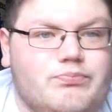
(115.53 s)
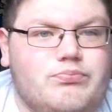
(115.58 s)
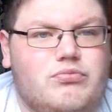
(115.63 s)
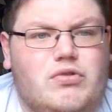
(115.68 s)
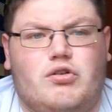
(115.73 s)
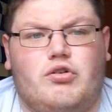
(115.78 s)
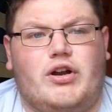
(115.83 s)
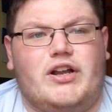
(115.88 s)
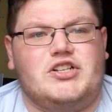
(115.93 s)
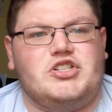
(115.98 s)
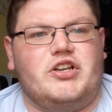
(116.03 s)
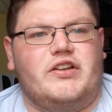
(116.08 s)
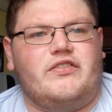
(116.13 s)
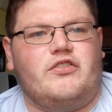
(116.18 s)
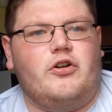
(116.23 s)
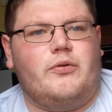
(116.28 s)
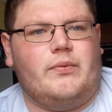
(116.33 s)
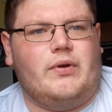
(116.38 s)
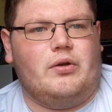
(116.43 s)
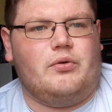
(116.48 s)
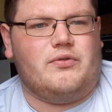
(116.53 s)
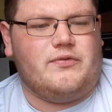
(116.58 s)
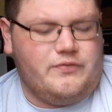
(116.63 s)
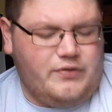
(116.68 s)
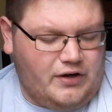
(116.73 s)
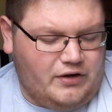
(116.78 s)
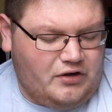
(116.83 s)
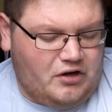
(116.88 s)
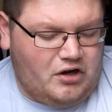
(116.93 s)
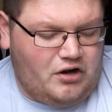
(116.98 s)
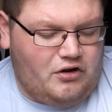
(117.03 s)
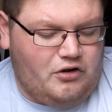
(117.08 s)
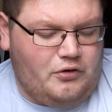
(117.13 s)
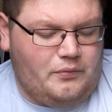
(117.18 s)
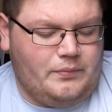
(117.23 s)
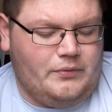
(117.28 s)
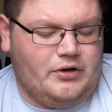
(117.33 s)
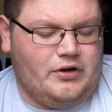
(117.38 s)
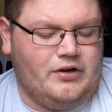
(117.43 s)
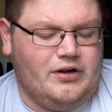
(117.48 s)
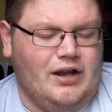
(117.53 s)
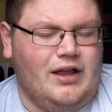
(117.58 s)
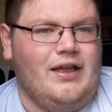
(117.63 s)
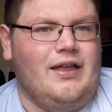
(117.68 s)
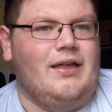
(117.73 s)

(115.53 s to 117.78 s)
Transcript: the right choice to open. It was a very hot opener.